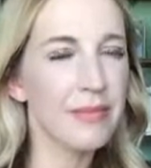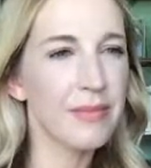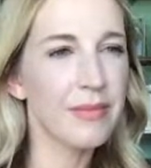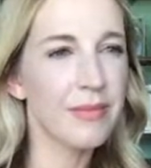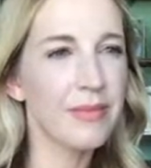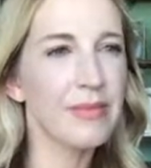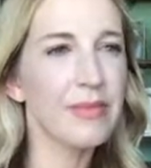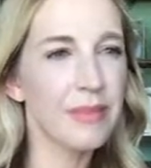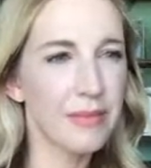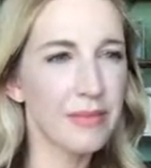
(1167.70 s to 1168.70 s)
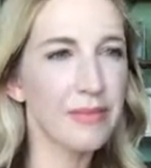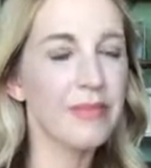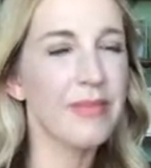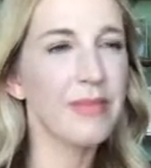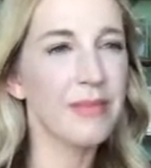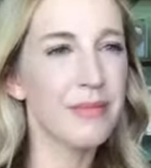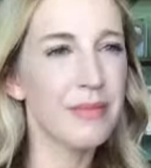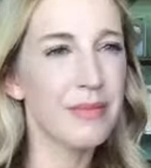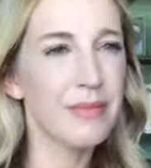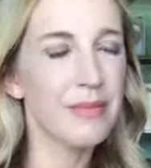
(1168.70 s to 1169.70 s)

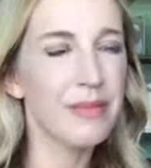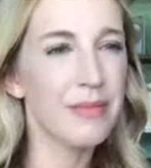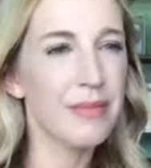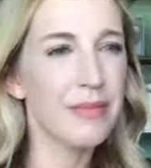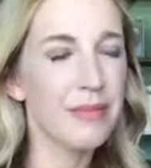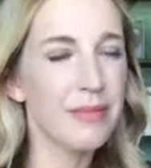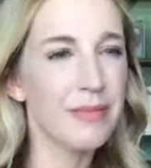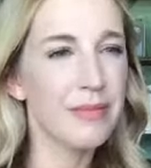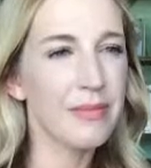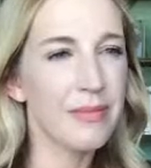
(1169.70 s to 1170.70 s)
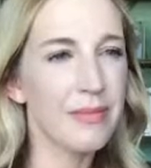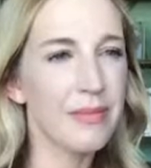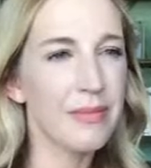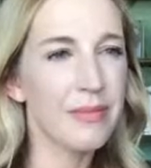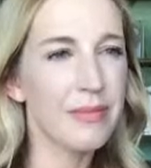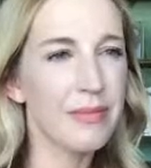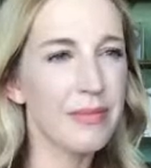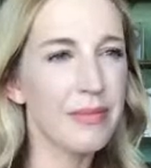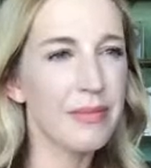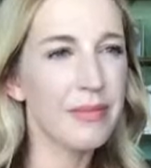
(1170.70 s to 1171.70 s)

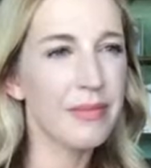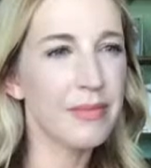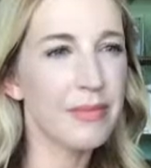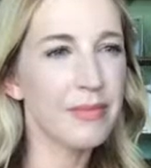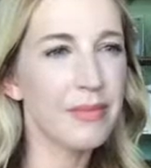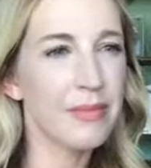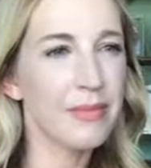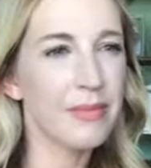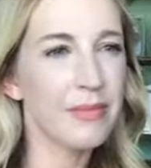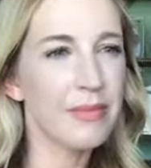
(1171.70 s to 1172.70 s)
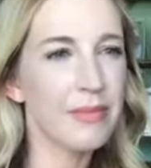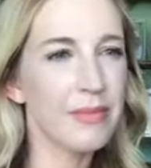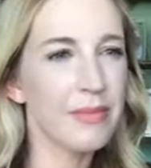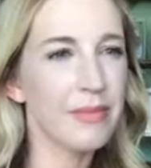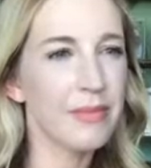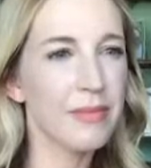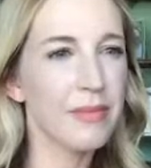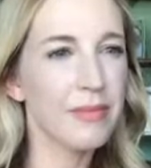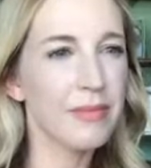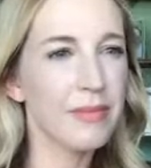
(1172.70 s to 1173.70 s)

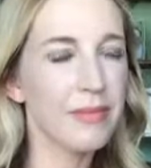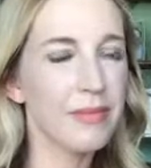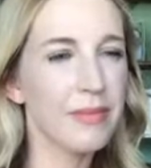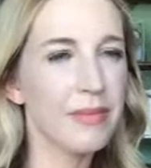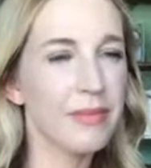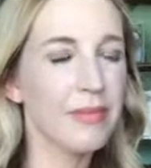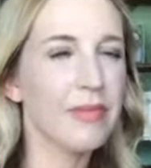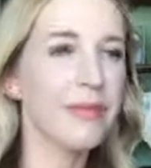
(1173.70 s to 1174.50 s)
No words are spoken by the person on screen.